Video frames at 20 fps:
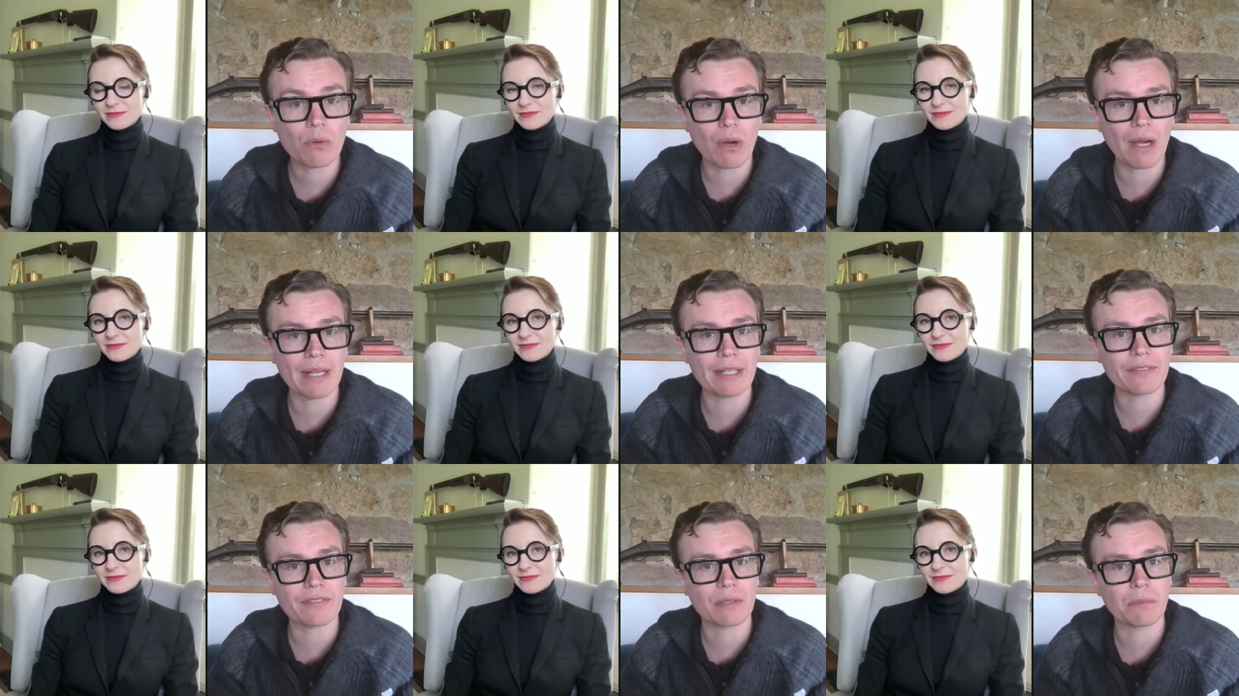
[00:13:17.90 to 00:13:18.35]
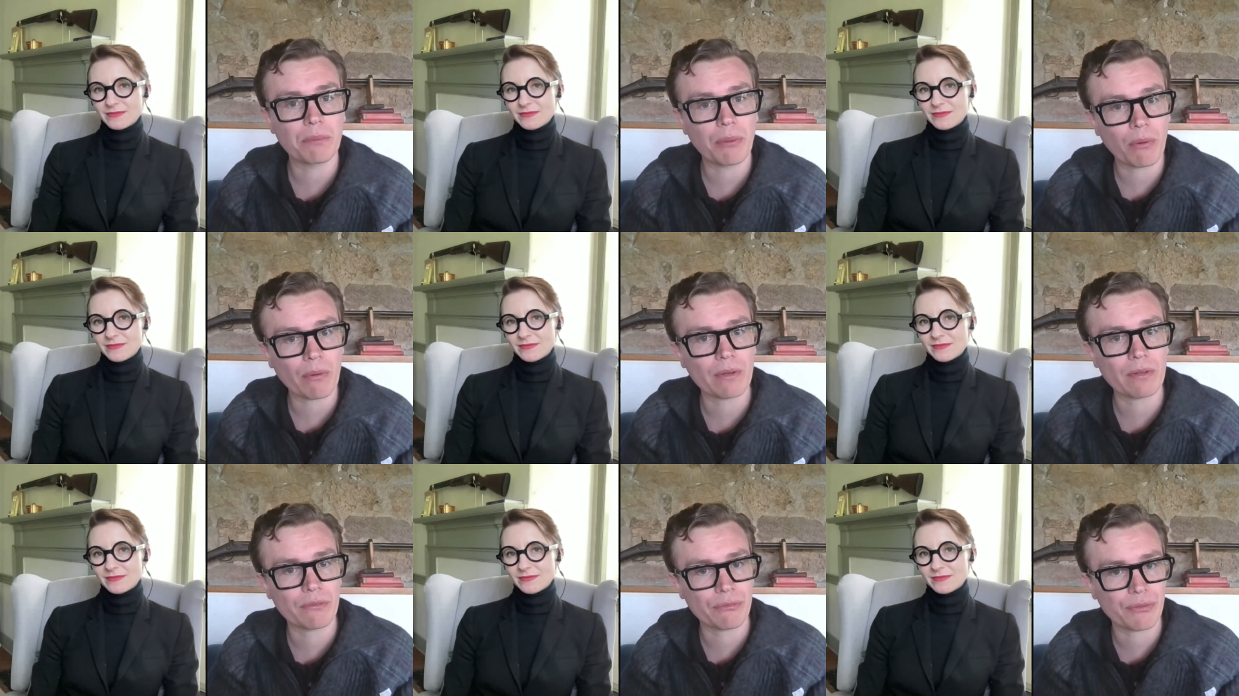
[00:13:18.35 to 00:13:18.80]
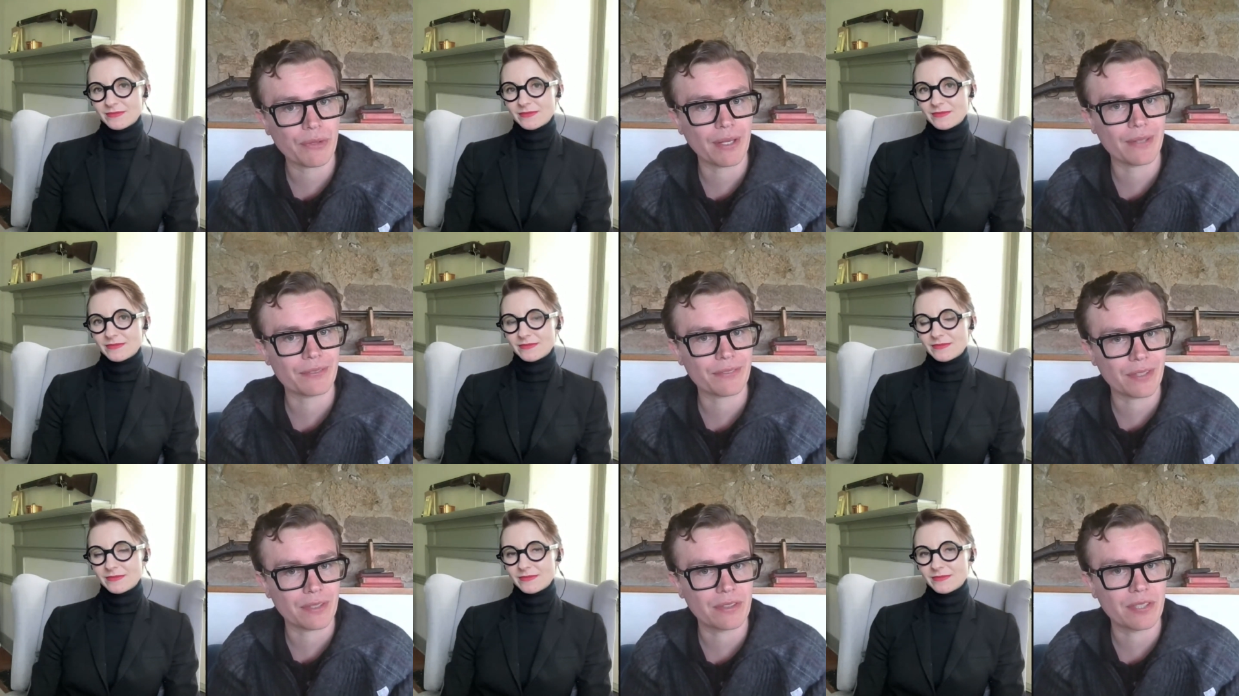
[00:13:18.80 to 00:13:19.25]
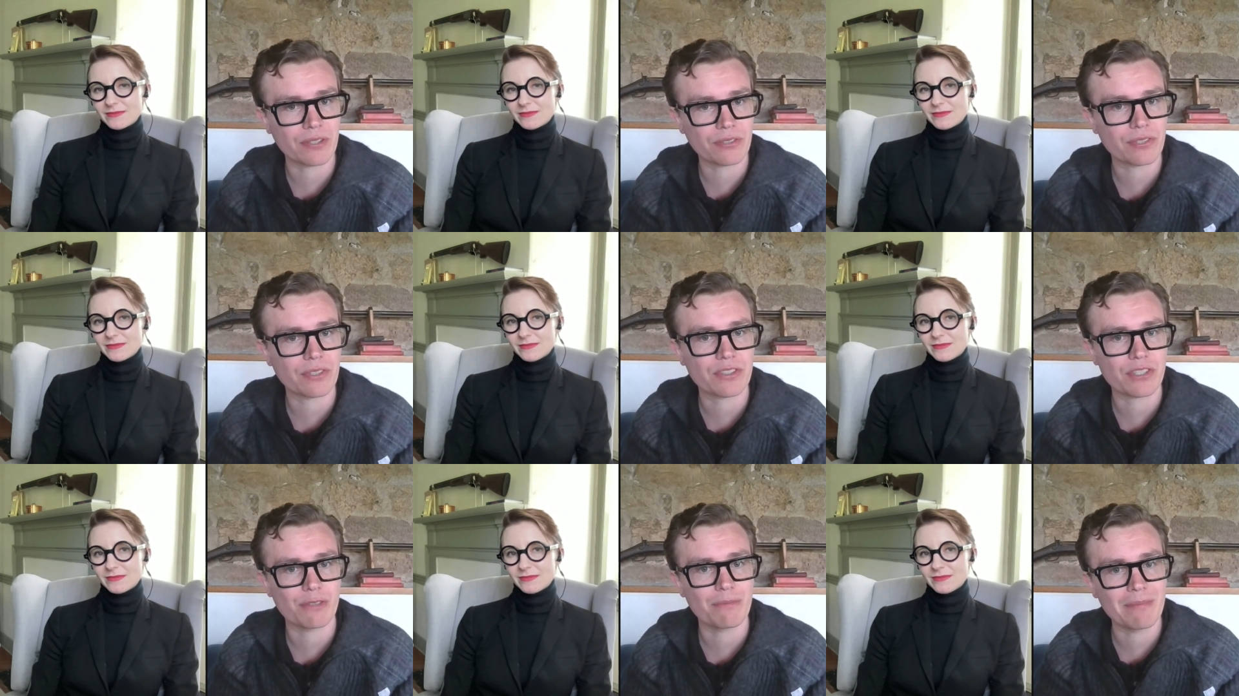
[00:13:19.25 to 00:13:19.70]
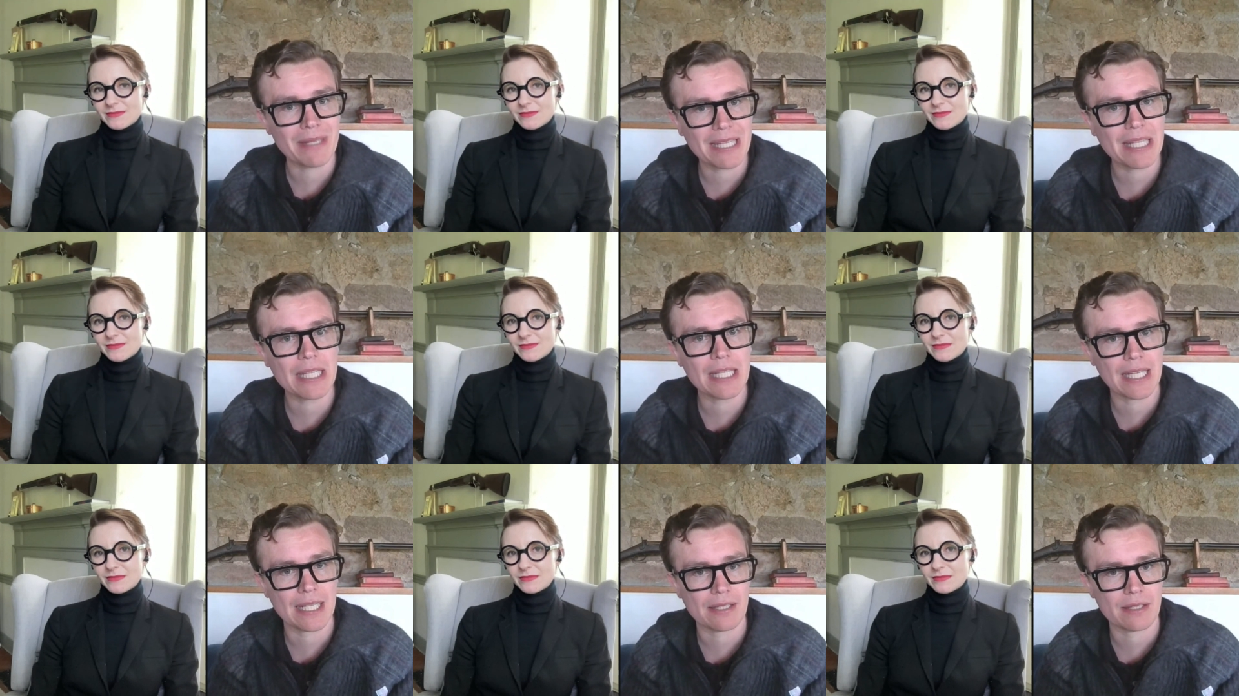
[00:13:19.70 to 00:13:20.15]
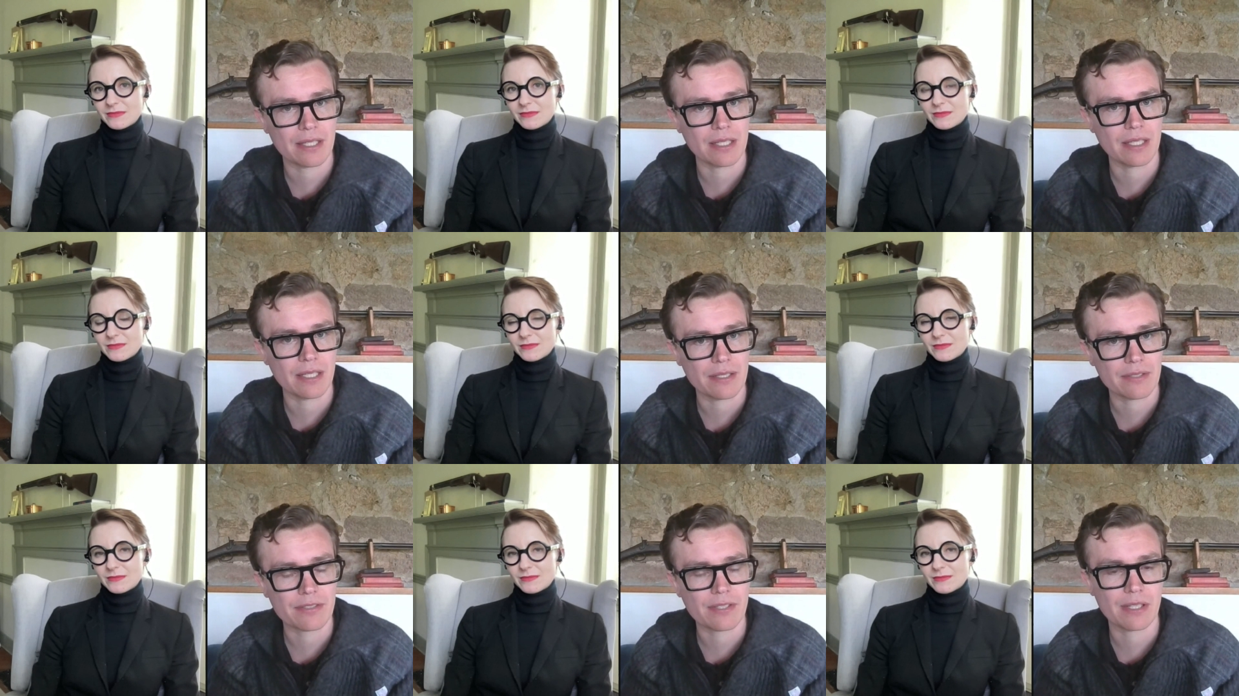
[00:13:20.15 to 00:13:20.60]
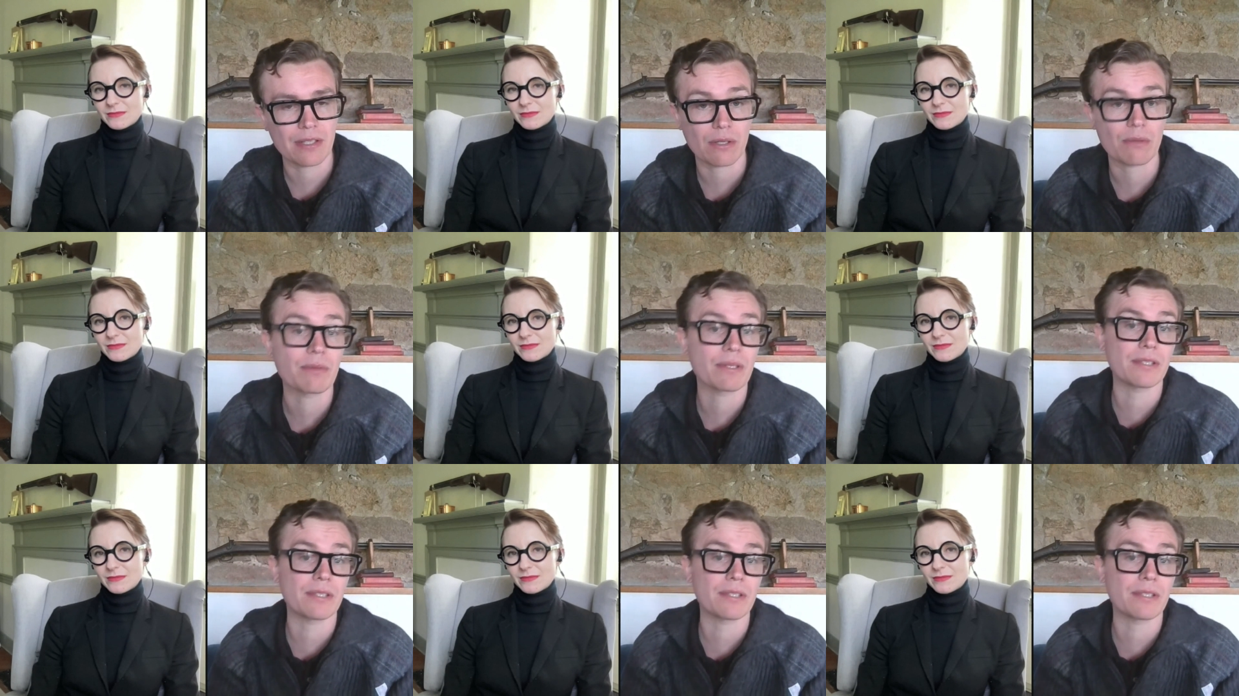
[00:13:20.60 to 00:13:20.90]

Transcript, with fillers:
Speaker 1: why it's important for us to disintermediate this and the